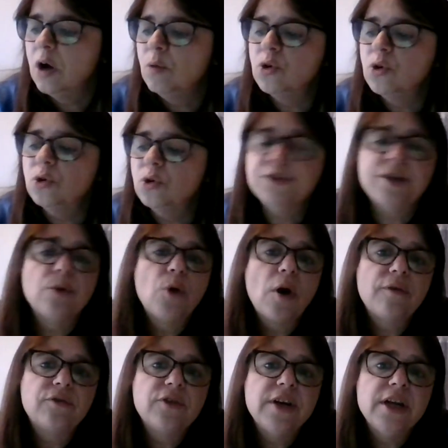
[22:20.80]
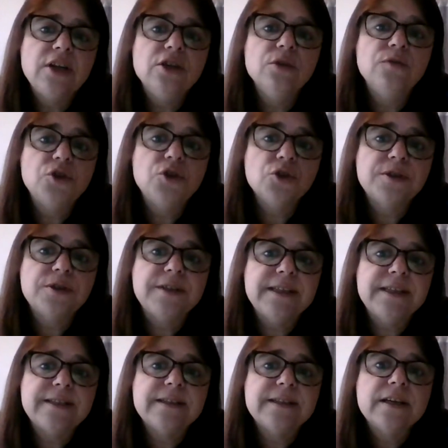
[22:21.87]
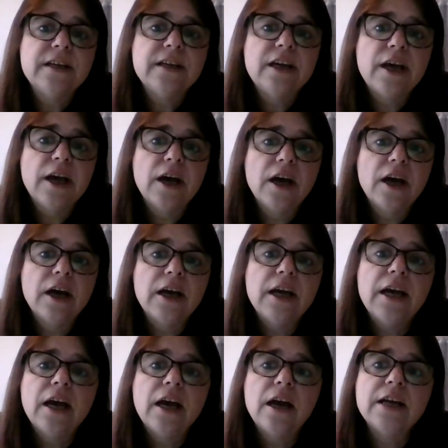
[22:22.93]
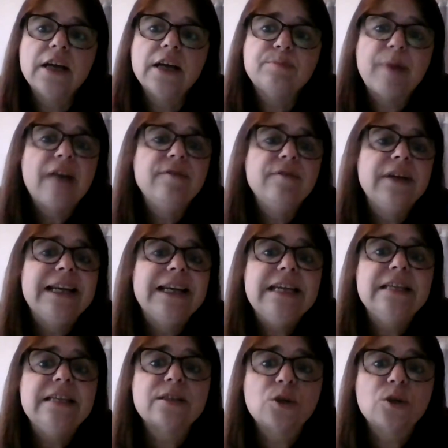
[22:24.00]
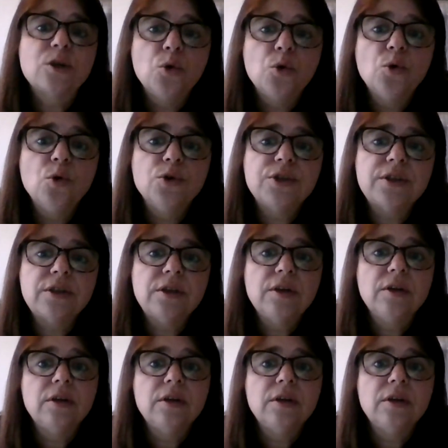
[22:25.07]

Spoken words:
We're also offering a youth justice aspiring leaders course